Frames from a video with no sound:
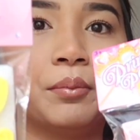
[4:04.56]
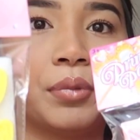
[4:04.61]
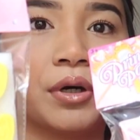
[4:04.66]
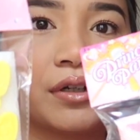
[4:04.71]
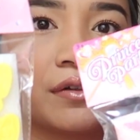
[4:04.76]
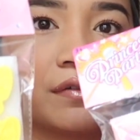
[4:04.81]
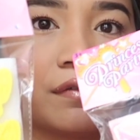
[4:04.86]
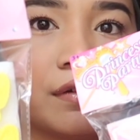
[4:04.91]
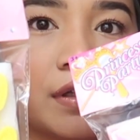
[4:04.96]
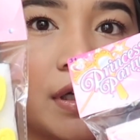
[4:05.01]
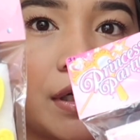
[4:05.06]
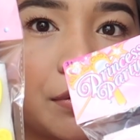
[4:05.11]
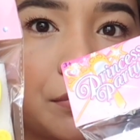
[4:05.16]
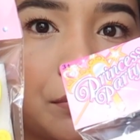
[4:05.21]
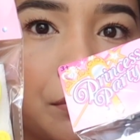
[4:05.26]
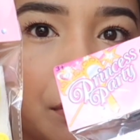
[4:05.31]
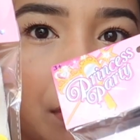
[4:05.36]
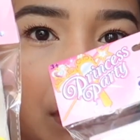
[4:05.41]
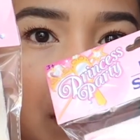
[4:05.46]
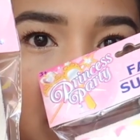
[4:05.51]
butterfly
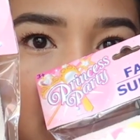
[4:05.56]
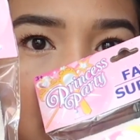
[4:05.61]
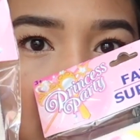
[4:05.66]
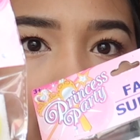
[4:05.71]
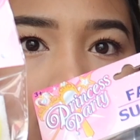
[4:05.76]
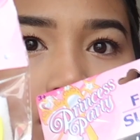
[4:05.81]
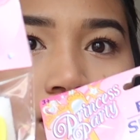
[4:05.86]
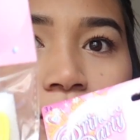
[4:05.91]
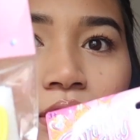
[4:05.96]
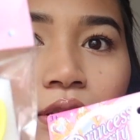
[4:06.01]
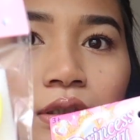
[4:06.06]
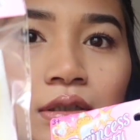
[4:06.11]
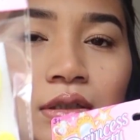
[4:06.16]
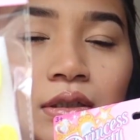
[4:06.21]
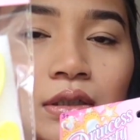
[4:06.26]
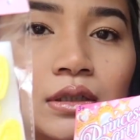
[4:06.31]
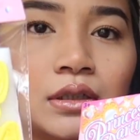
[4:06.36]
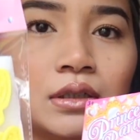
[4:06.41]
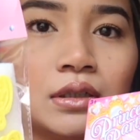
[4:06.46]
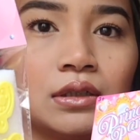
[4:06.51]
rings.
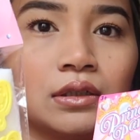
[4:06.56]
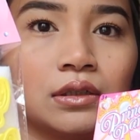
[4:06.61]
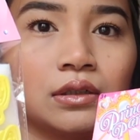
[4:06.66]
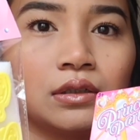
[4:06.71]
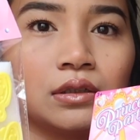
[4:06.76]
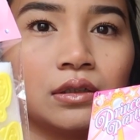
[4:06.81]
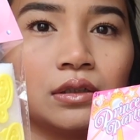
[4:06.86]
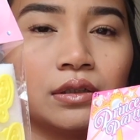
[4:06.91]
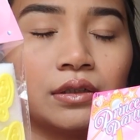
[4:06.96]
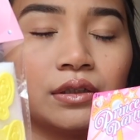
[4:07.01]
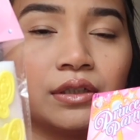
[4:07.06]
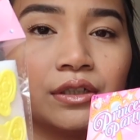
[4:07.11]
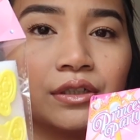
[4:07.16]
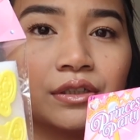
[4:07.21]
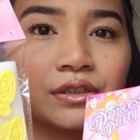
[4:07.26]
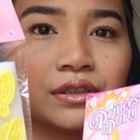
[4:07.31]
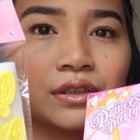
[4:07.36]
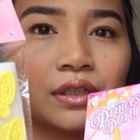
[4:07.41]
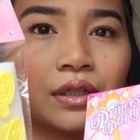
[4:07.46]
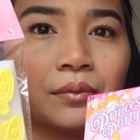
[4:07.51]

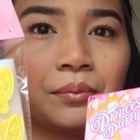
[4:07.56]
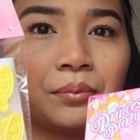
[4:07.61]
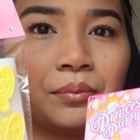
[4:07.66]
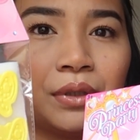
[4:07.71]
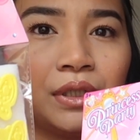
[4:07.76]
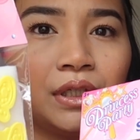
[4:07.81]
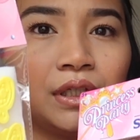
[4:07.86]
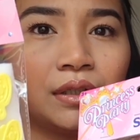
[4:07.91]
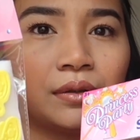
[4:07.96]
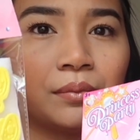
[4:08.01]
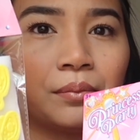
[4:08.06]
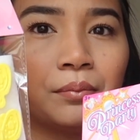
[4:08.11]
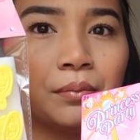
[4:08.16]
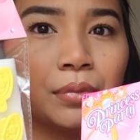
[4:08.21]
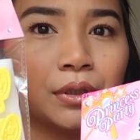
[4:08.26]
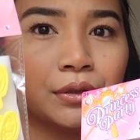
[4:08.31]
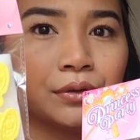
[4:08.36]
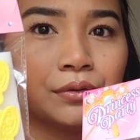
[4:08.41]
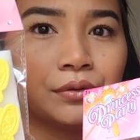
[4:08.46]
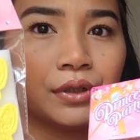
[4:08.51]
There's pink,
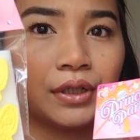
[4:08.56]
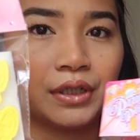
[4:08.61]
blue,